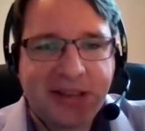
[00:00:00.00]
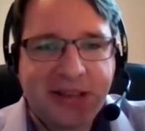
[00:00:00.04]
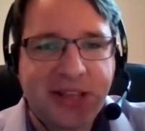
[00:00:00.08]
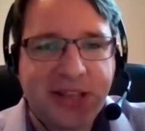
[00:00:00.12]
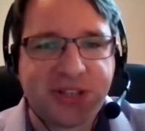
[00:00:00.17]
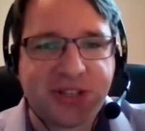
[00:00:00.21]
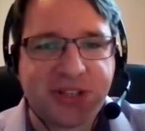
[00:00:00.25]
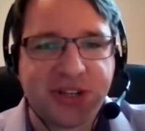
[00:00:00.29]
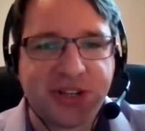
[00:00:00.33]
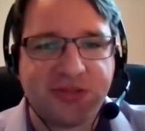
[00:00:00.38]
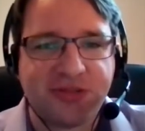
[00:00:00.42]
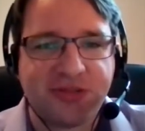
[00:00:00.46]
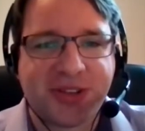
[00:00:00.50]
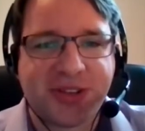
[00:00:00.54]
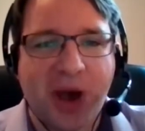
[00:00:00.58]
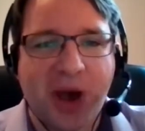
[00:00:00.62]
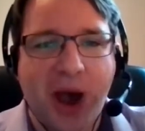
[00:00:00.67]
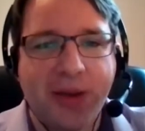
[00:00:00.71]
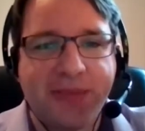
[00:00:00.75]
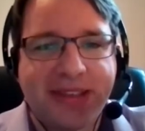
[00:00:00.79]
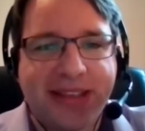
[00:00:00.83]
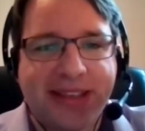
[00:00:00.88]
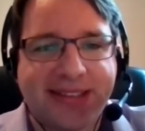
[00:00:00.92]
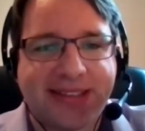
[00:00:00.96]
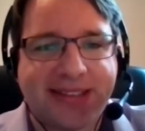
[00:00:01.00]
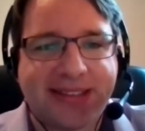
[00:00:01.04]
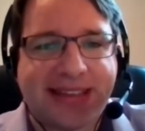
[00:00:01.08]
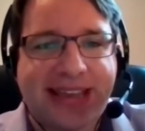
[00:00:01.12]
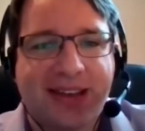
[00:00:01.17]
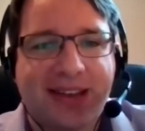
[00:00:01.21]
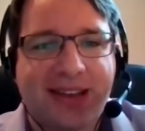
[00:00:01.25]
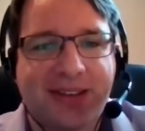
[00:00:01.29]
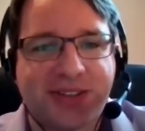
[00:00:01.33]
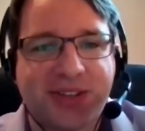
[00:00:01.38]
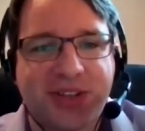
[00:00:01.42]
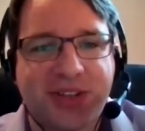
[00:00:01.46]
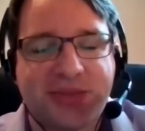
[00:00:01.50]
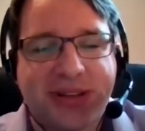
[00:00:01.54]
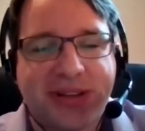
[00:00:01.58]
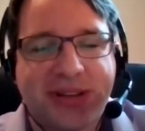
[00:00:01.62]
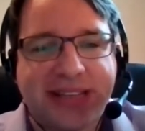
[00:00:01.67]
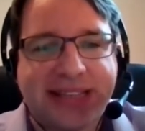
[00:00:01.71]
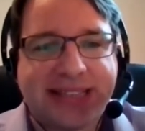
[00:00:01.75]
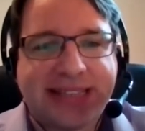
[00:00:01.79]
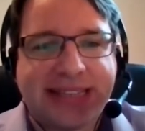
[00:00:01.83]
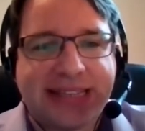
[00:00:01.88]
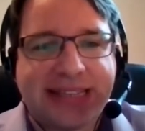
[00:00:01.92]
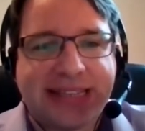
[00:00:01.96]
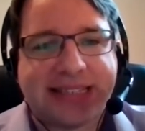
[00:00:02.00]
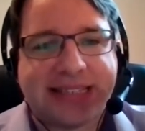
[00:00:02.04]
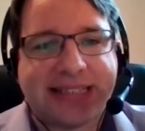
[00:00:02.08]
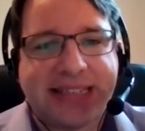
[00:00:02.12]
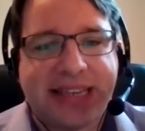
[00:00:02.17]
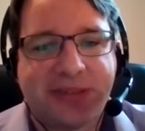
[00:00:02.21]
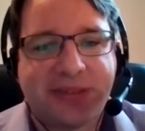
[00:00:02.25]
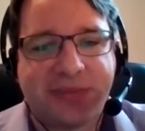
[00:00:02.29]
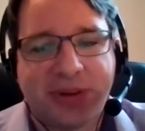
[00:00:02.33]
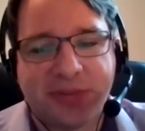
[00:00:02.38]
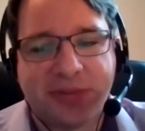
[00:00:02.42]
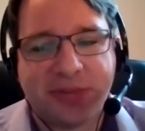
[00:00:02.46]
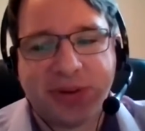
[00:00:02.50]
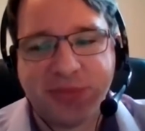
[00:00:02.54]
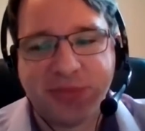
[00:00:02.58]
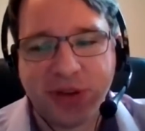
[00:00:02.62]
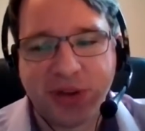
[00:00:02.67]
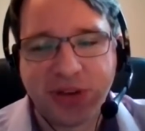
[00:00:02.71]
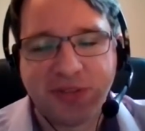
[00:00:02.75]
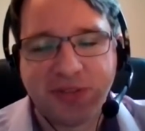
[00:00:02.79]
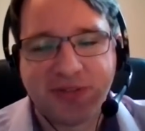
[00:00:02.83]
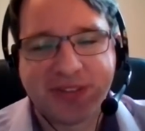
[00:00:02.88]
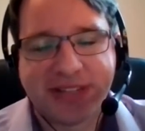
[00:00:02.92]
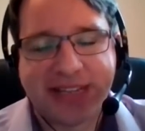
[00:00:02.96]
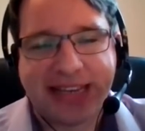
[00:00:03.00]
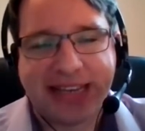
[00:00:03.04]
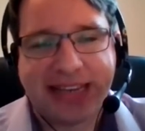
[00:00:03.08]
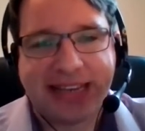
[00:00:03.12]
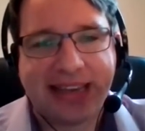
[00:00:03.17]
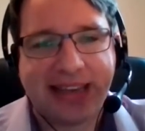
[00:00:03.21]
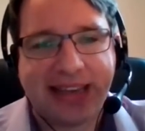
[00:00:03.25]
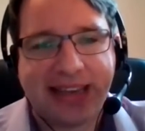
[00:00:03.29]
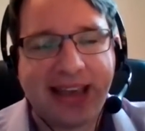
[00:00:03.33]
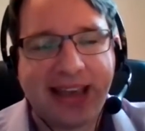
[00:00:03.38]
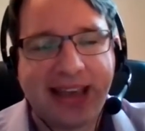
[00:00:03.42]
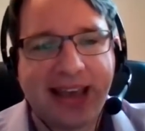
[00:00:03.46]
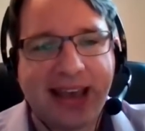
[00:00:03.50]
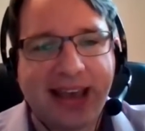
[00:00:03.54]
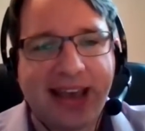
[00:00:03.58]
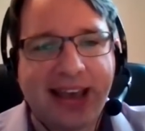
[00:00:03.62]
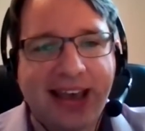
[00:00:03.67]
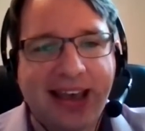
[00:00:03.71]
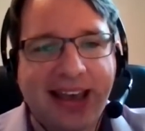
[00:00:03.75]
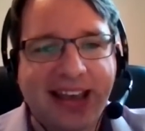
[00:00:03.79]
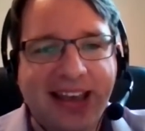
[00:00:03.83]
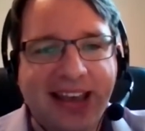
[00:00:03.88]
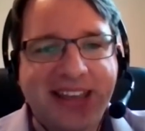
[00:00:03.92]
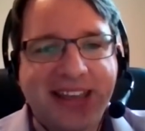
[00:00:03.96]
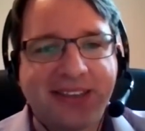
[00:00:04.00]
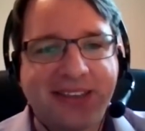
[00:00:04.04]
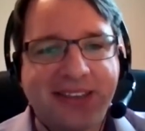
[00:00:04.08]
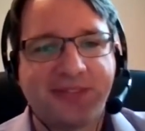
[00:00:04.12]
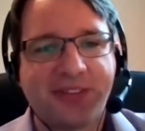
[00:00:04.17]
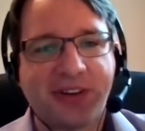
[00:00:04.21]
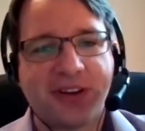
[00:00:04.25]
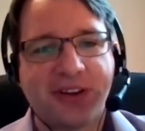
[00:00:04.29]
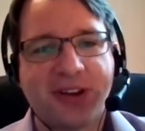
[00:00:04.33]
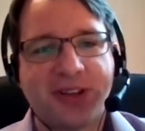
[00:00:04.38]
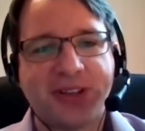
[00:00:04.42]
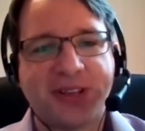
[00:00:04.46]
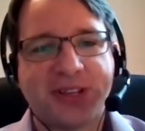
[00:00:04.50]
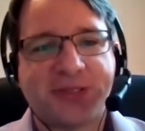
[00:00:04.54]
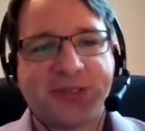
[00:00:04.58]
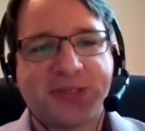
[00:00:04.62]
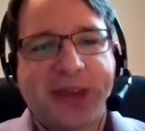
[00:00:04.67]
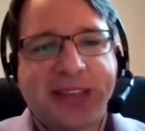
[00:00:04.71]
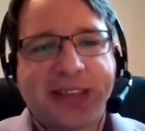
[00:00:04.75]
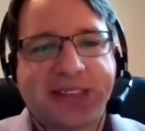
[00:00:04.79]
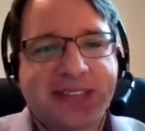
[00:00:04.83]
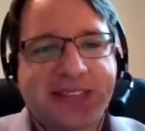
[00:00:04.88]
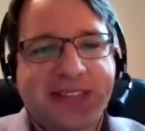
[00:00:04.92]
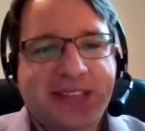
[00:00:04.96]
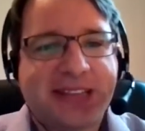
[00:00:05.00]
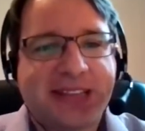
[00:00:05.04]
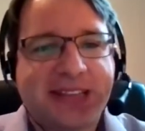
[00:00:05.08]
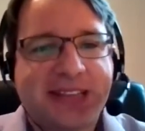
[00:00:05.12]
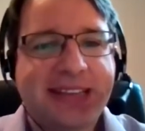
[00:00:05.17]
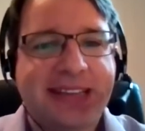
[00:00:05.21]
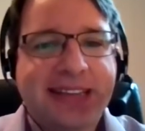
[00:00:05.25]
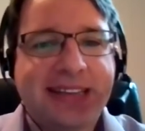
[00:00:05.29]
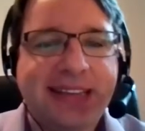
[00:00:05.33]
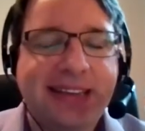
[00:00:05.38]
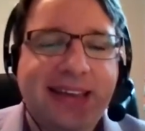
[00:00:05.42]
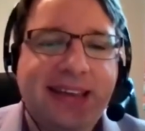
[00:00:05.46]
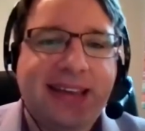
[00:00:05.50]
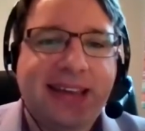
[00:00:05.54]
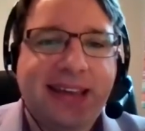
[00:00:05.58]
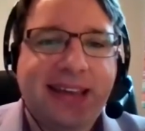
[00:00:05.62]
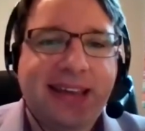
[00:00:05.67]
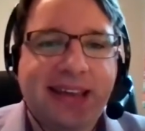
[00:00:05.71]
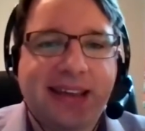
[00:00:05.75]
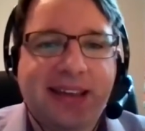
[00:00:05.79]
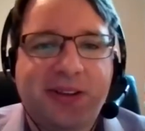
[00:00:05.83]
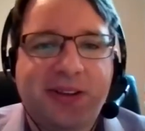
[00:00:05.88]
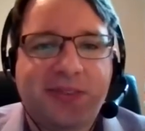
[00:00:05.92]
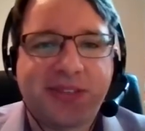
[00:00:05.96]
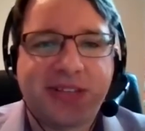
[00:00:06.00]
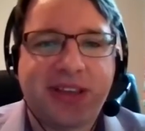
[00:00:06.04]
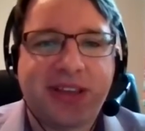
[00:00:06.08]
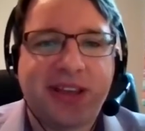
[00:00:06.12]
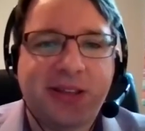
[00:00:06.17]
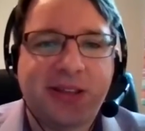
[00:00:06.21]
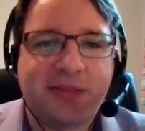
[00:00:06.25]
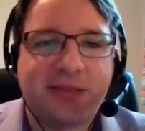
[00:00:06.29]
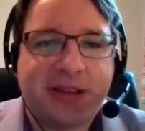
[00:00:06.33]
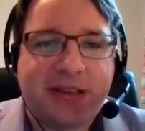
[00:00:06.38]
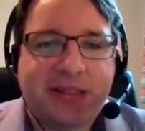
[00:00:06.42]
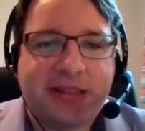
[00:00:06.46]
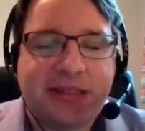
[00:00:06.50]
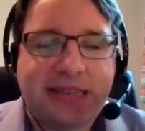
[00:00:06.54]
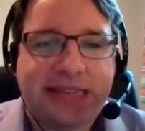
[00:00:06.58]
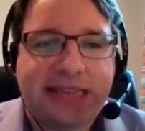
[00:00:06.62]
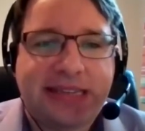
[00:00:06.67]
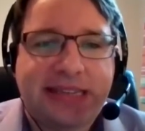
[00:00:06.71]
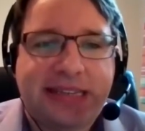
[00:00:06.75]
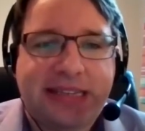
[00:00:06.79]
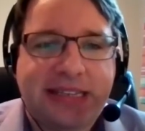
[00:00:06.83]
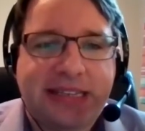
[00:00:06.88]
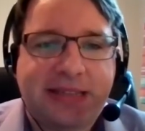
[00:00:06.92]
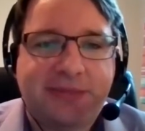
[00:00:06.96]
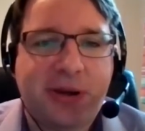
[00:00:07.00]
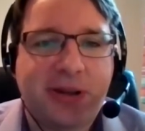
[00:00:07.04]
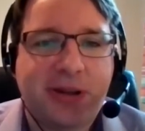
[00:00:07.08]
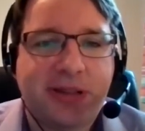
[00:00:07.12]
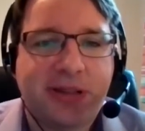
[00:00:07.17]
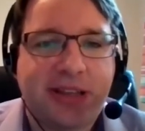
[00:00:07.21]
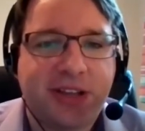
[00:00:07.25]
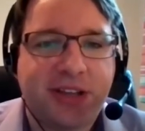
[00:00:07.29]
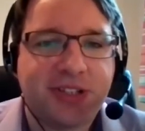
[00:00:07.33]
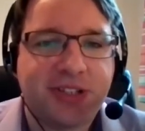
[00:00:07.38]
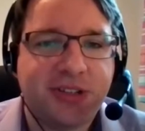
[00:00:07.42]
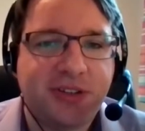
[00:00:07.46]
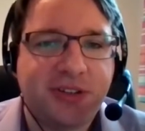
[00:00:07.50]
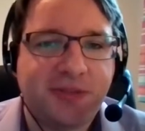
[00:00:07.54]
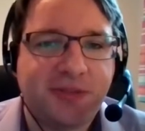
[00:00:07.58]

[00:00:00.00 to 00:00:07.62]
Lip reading: Into retirement as a council in 2016 when we moved here, and then very unexpectedly obviously heard about the by-election.